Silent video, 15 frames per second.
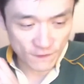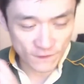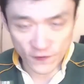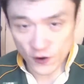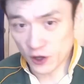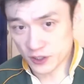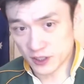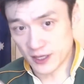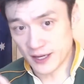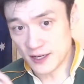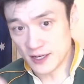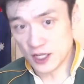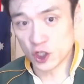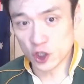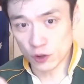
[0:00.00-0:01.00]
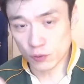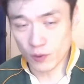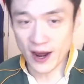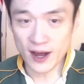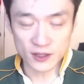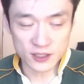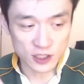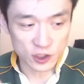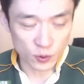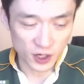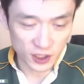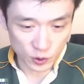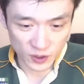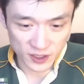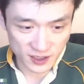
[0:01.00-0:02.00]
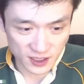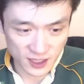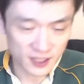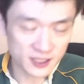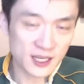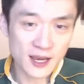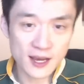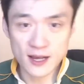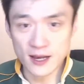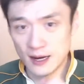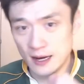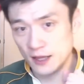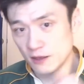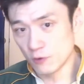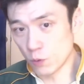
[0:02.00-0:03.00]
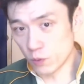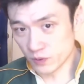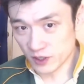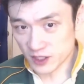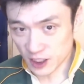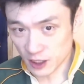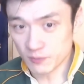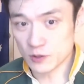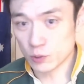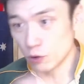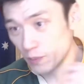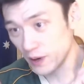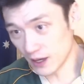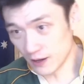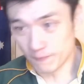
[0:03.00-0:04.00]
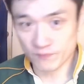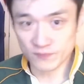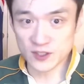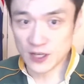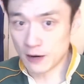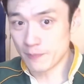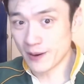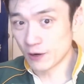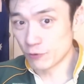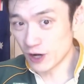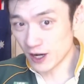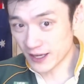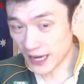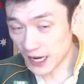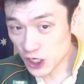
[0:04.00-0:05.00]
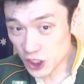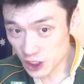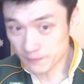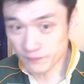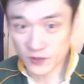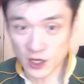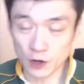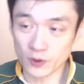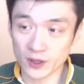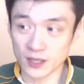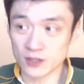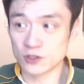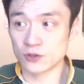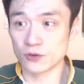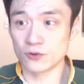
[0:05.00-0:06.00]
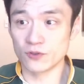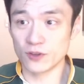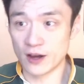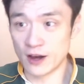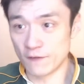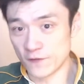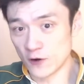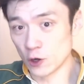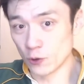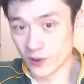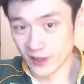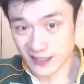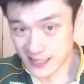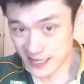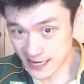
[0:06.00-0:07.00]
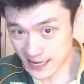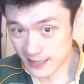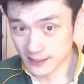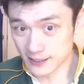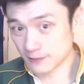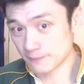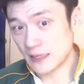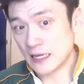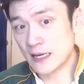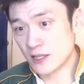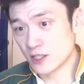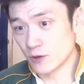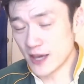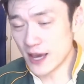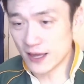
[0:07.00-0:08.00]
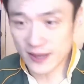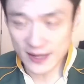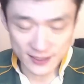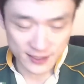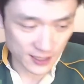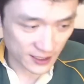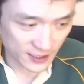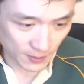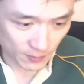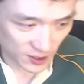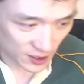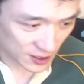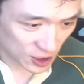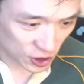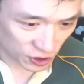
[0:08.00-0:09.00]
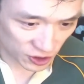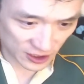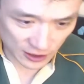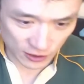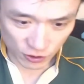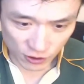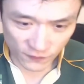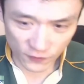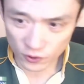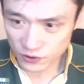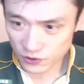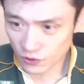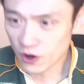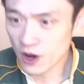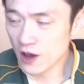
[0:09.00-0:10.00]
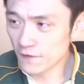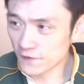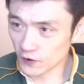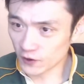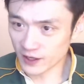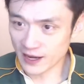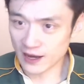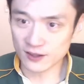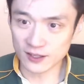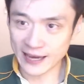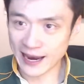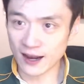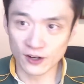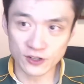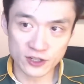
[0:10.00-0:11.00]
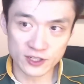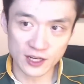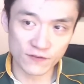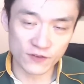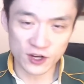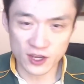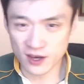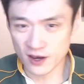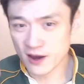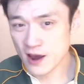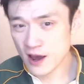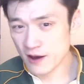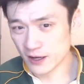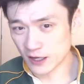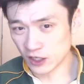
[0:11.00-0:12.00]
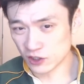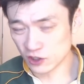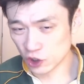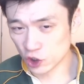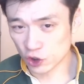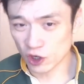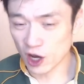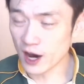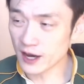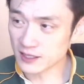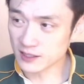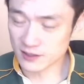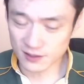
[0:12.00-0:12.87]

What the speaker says: first initial rounds in 2026. The teams will be done by relegation going into following years. So yeah, that's something interesting to look forward to, filling out the calendars every year, because the July